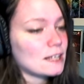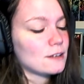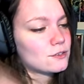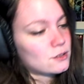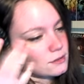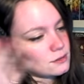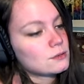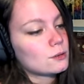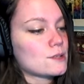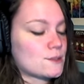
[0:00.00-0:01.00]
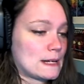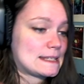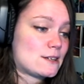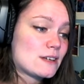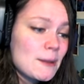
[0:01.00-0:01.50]
Oh, of course, when
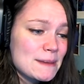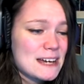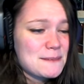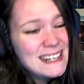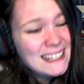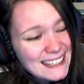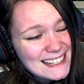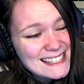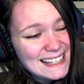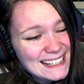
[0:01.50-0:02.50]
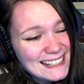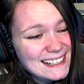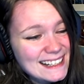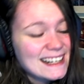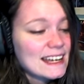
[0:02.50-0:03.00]
I say human, I immediately decided
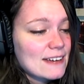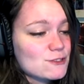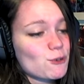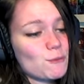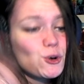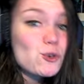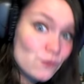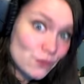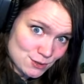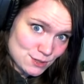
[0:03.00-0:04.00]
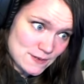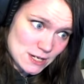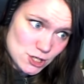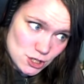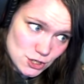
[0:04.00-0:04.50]
I have to remove those
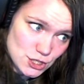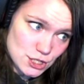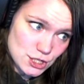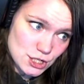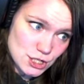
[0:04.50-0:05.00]
features.